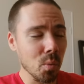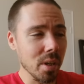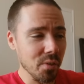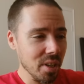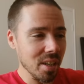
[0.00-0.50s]

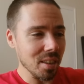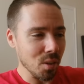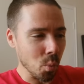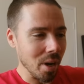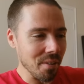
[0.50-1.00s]
Whenever you get
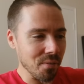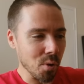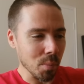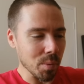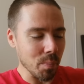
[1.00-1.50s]
the
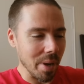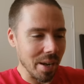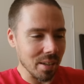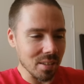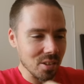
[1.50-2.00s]
waveforms
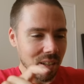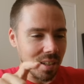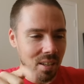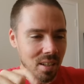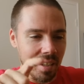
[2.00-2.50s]
back, it's
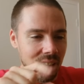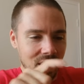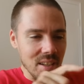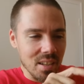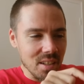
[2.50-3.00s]
like
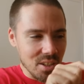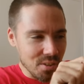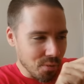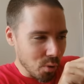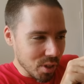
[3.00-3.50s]
your
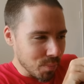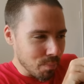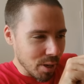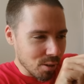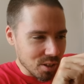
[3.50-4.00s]
voice
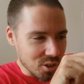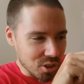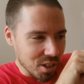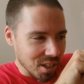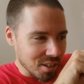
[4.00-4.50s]
barely
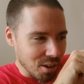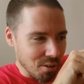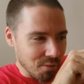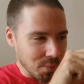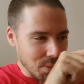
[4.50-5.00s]
sticks
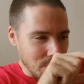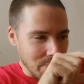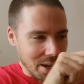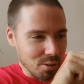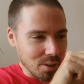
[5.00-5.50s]
out from the
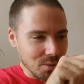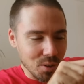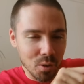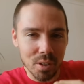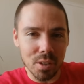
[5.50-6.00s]
background
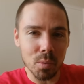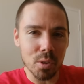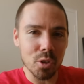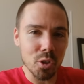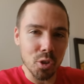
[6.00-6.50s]
noise. It
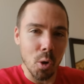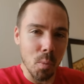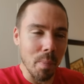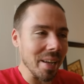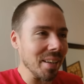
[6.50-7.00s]
was so
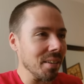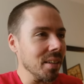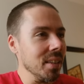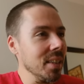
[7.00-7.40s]
bad,